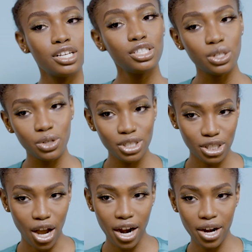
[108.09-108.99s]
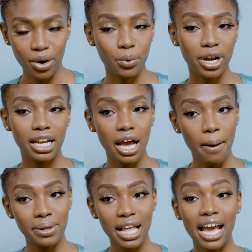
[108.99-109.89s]
So to start, we're gonna
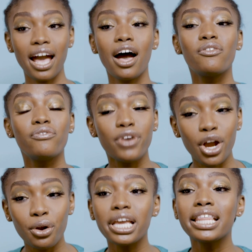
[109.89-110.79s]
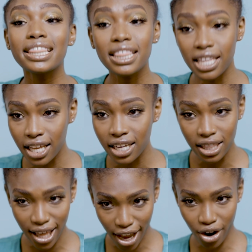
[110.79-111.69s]
apply a very
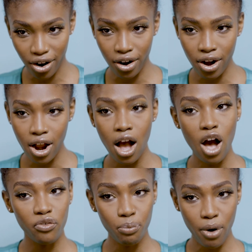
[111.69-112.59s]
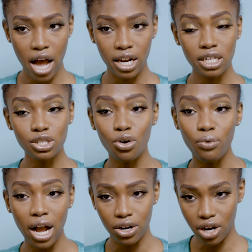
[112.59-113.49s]
thin layer of product
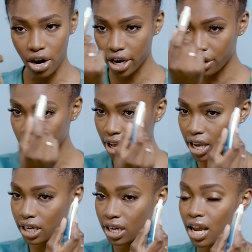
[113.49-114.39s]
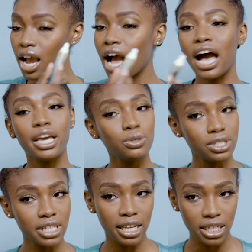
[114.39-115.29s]
around our hairline. I use
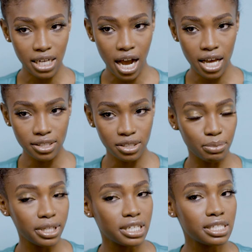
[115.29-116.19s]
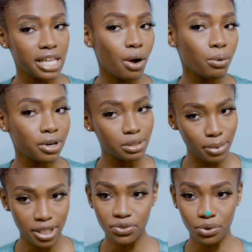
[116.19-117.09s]
tiny dots because that works
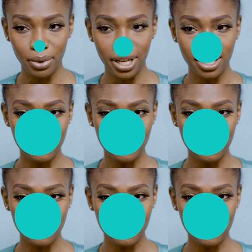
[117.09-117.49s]
best for me.